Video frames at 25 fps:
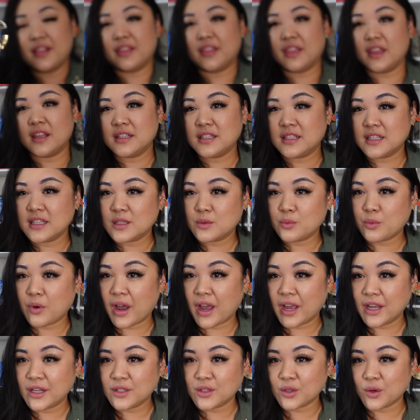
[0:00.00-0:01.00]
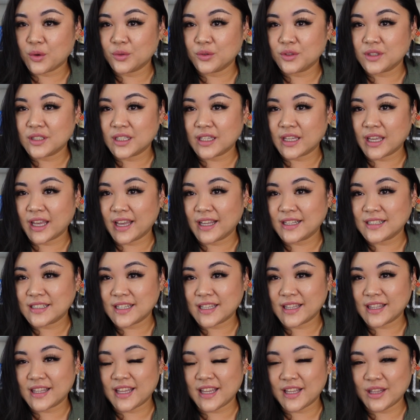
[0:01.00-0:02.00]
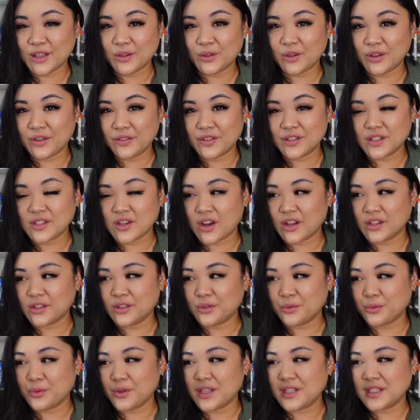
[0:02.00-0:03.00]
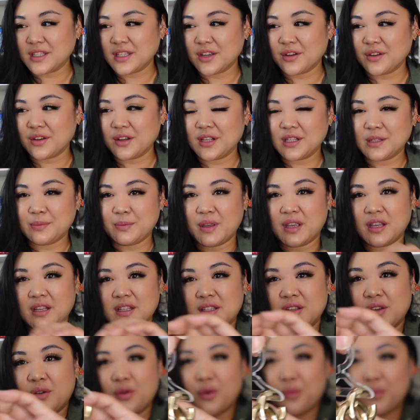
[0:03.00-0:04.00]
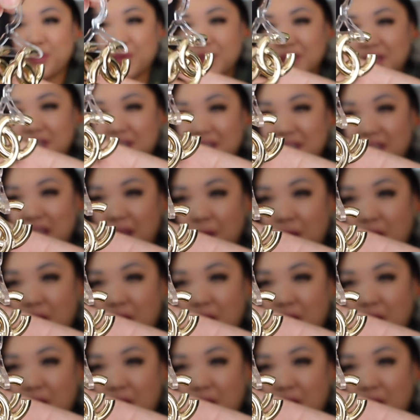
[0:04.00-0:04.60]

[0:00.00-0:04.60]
this is why I don't get the Louis Vuitton Louise earrings, because they're almost the same